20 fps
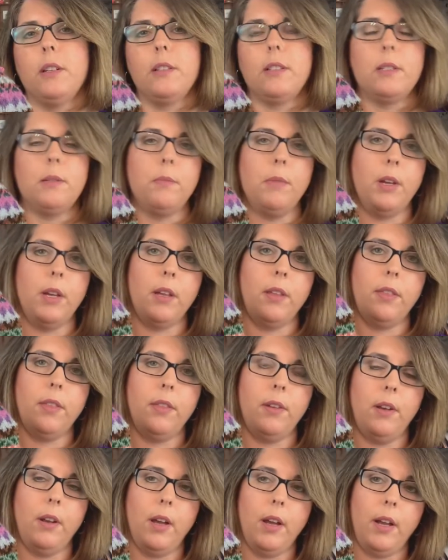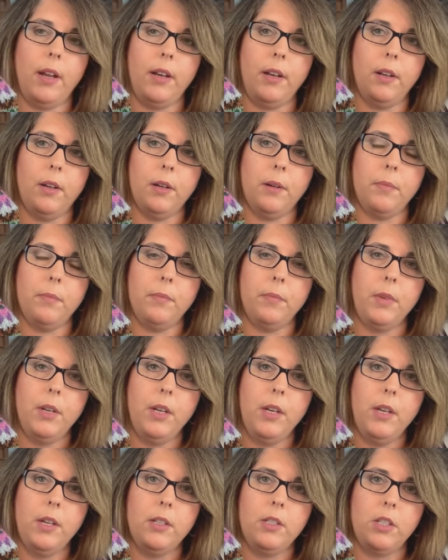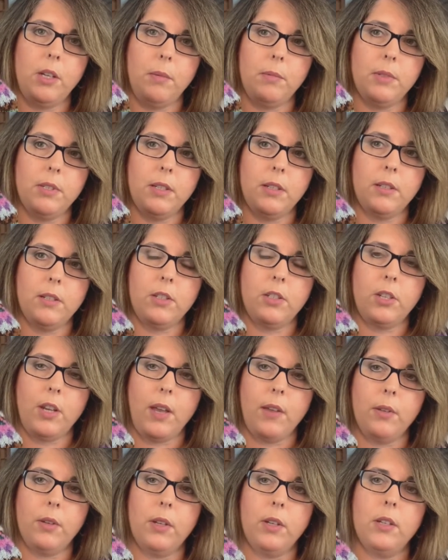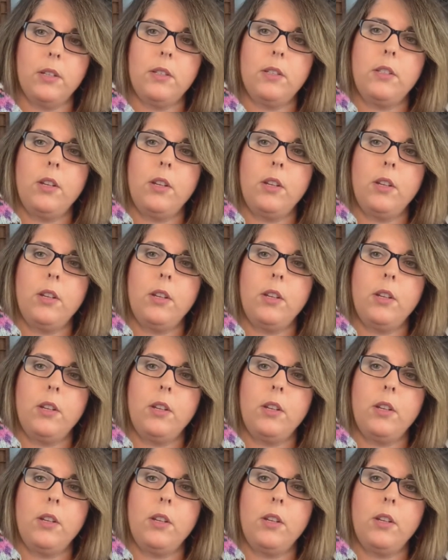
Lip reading: Smith, not Jamieson and Shetland.